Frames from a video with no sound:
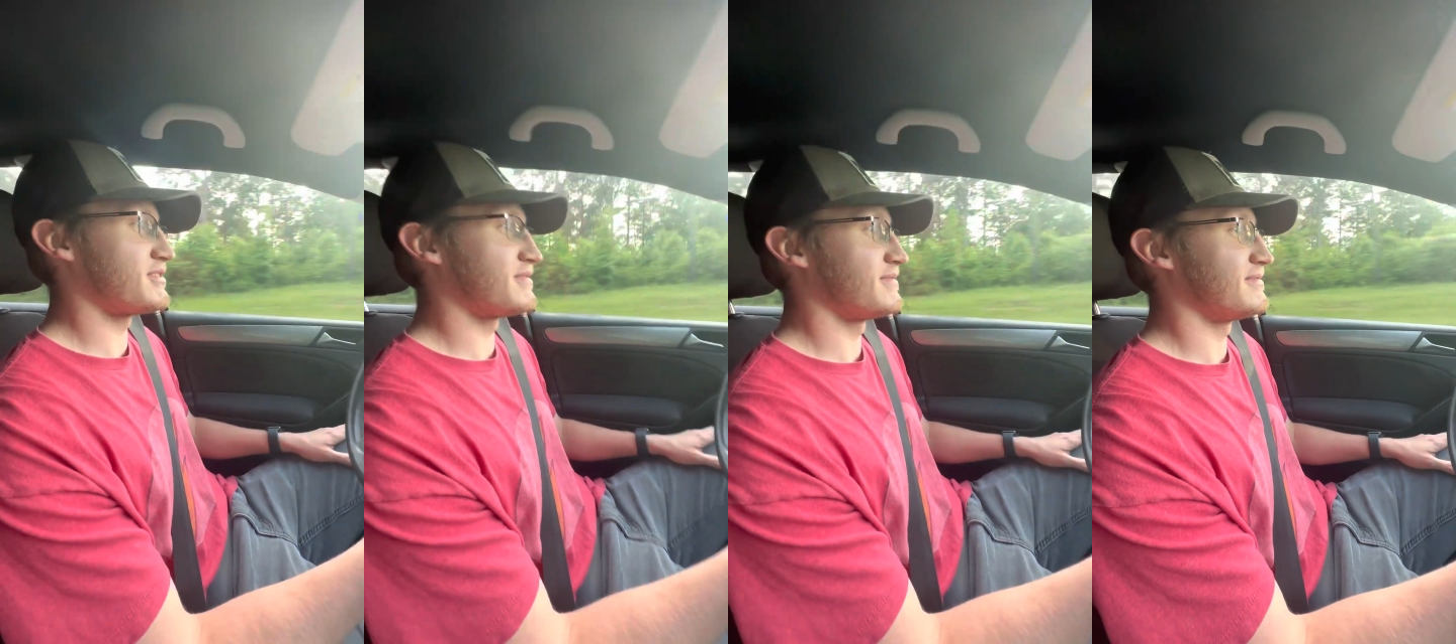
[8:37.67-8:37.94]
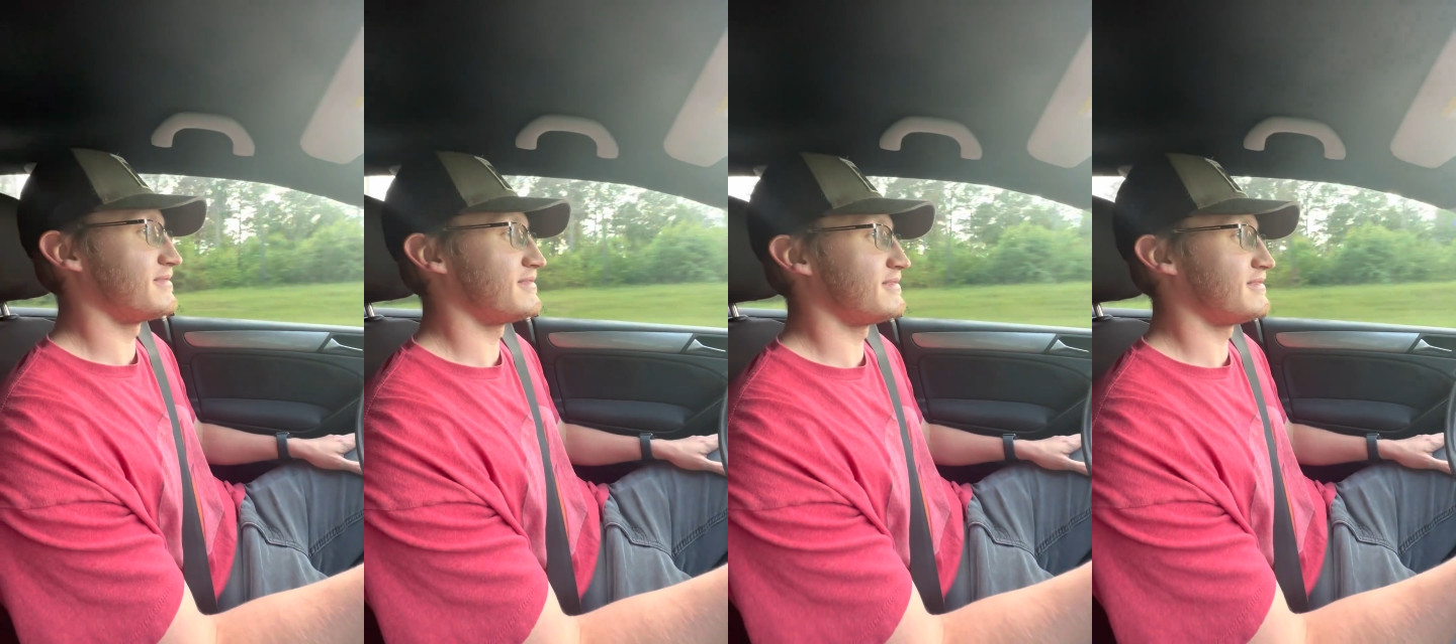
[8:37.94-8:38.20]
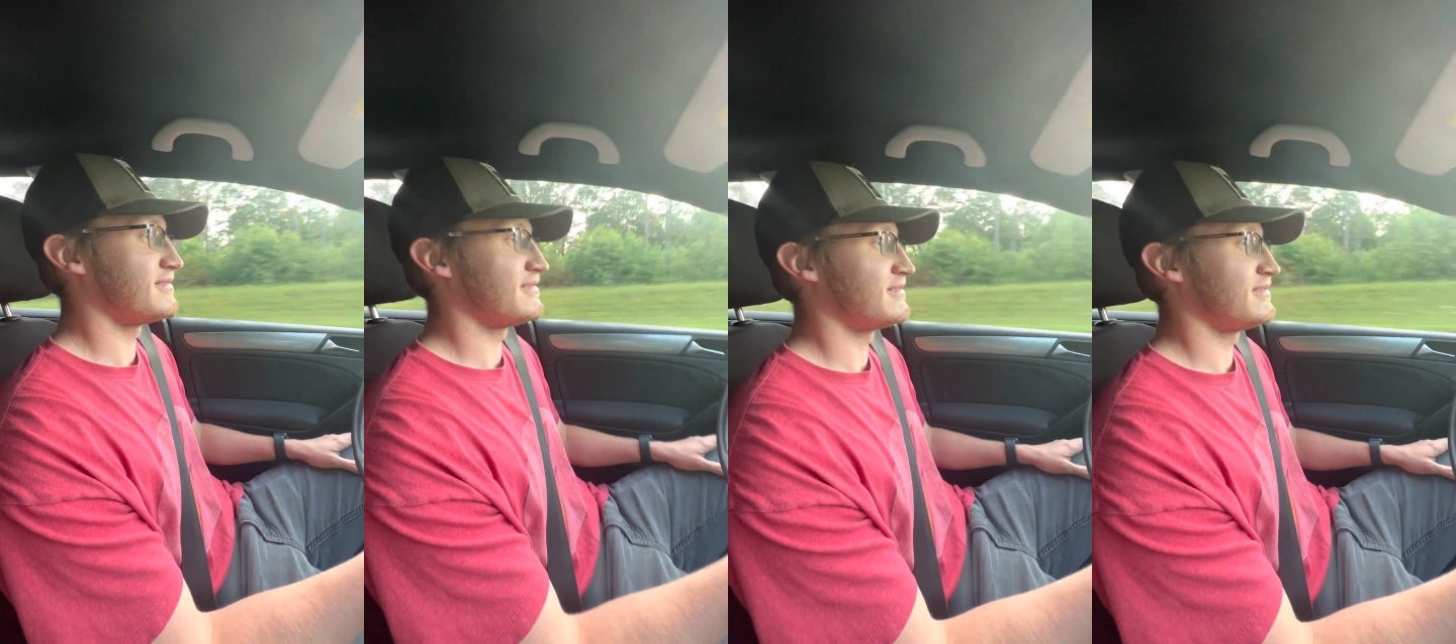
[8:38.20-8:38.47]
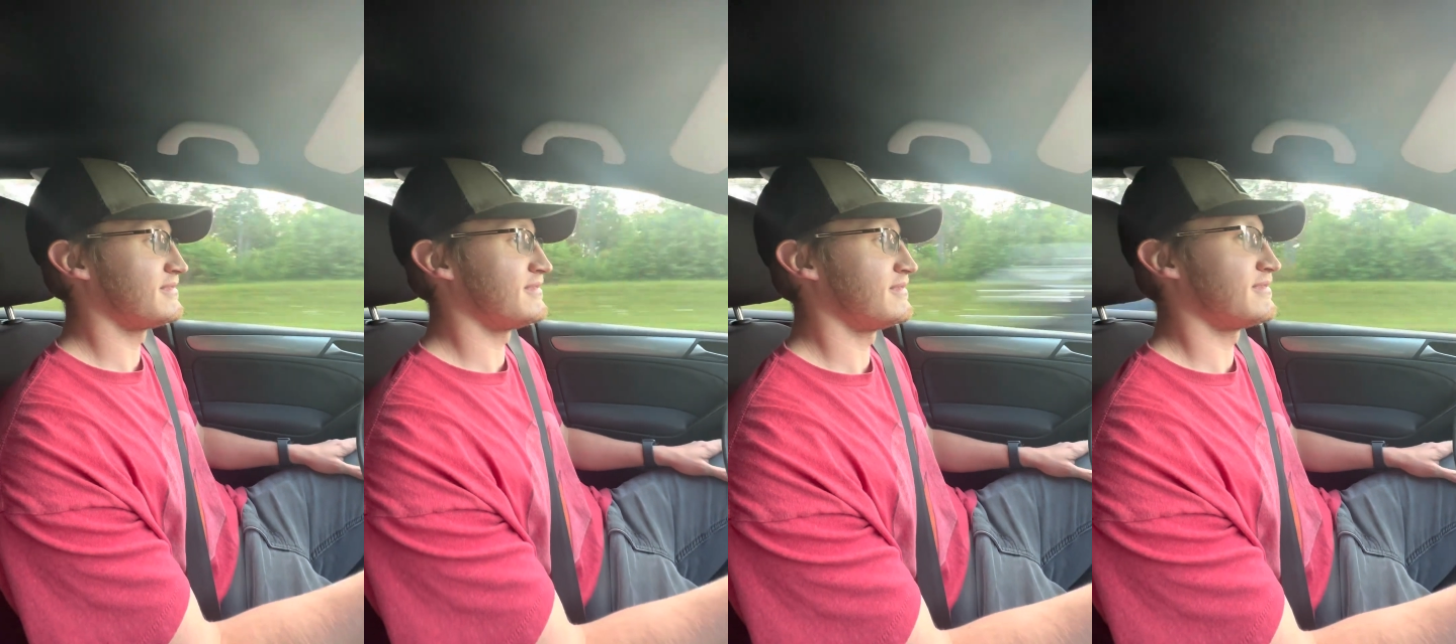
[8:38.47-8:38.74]

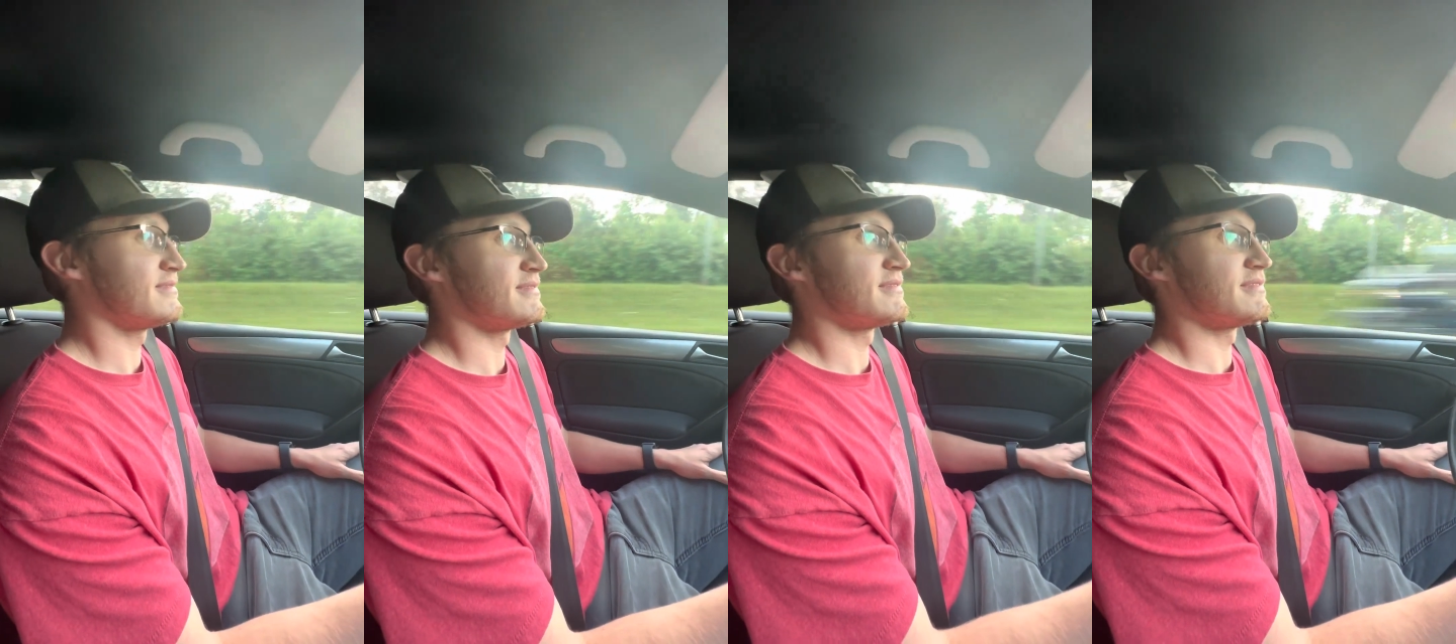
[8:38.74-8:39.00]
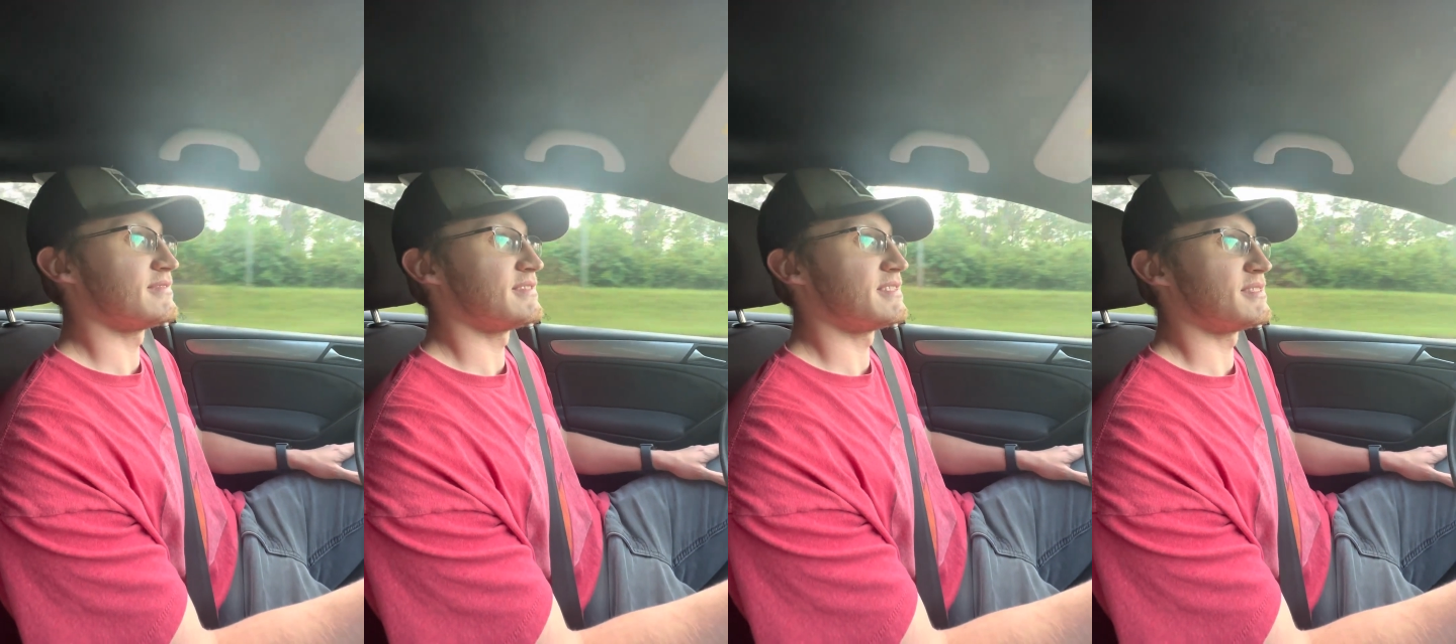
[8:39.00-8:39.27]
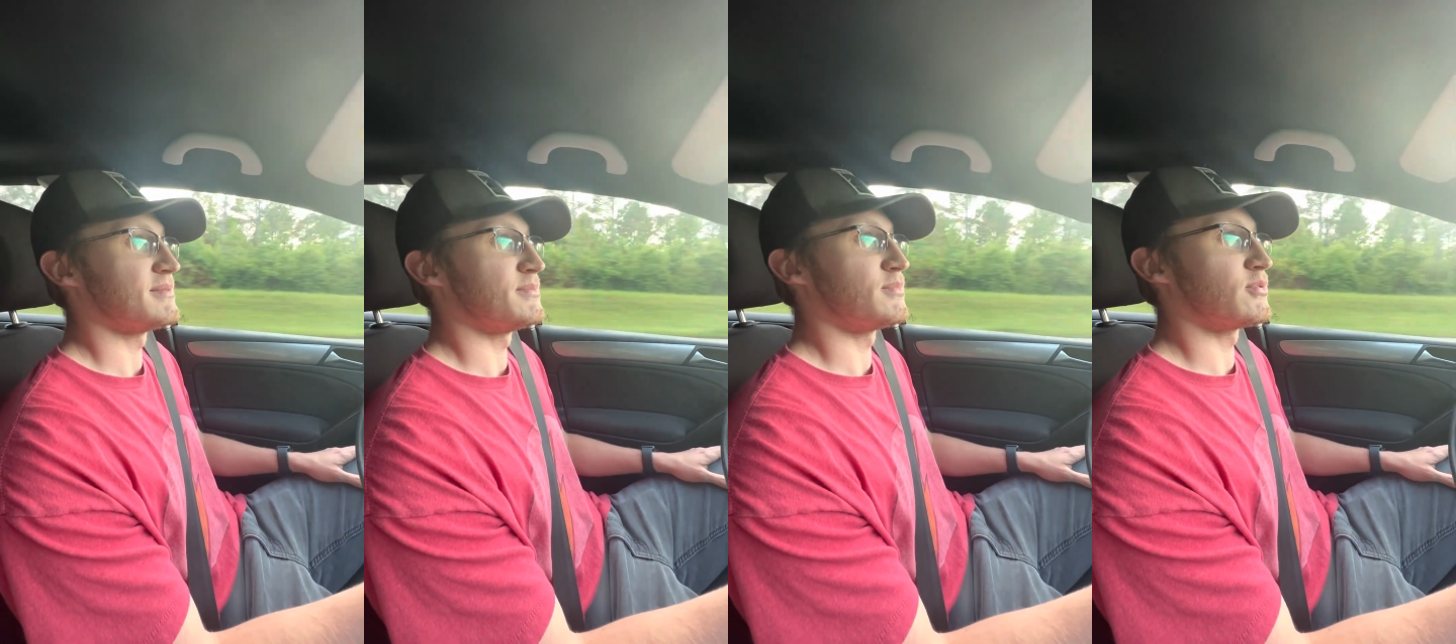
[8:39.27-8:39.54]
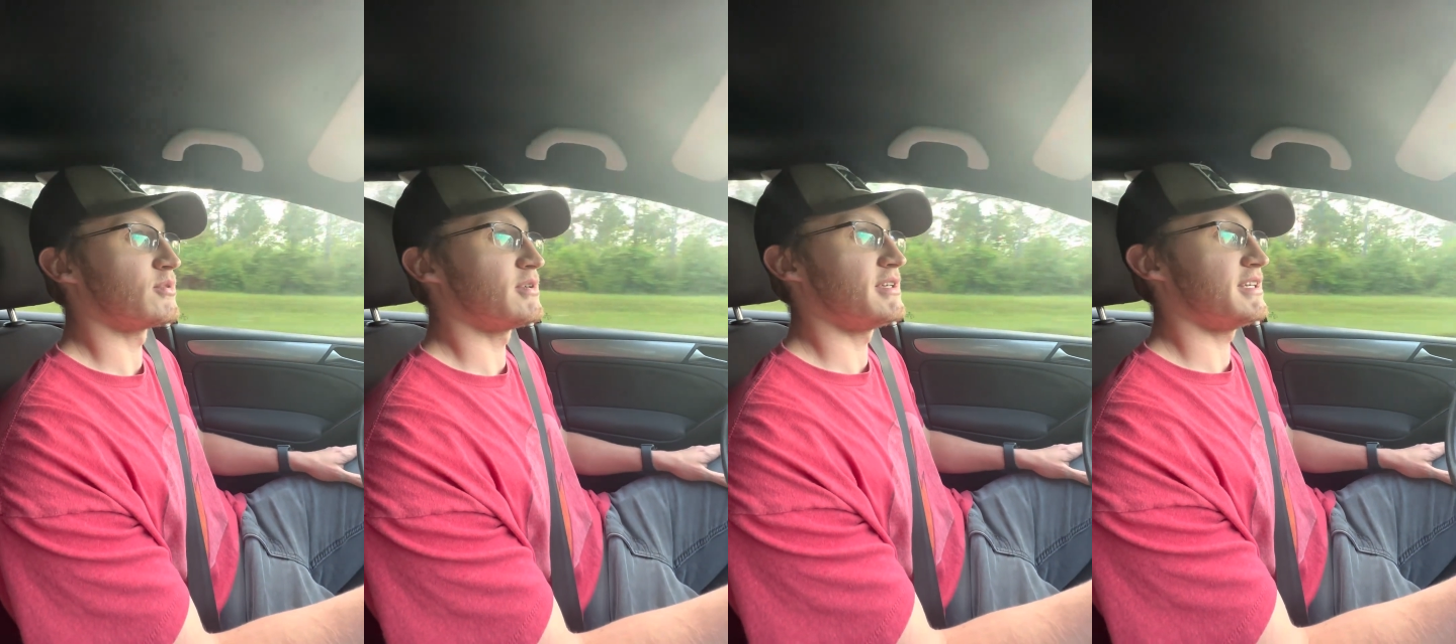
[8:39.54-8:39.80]

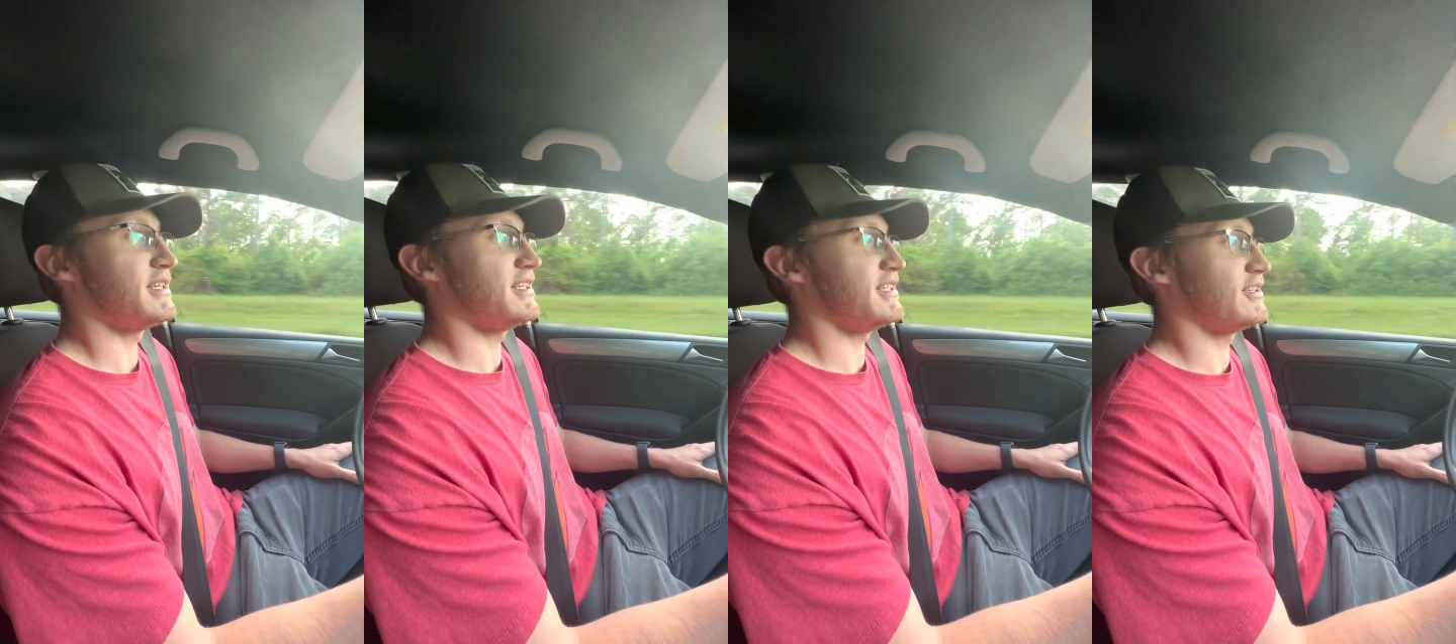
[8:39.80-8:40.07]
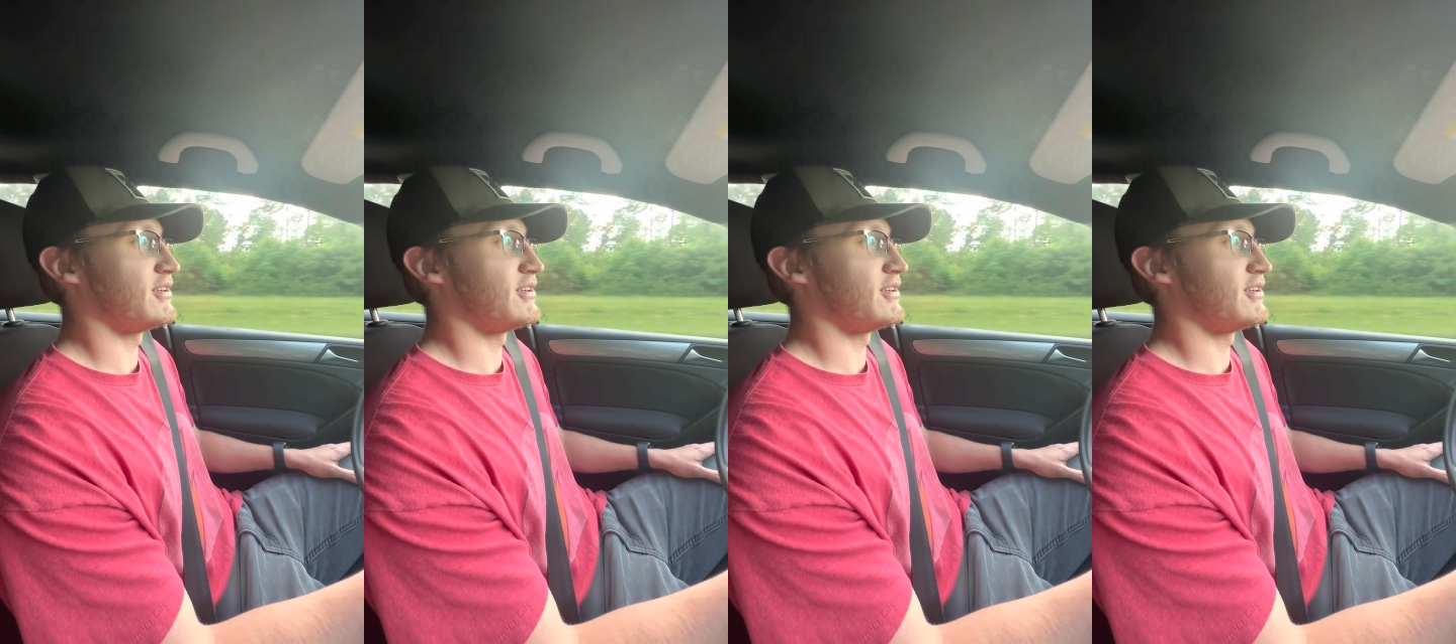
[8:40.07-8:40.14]
380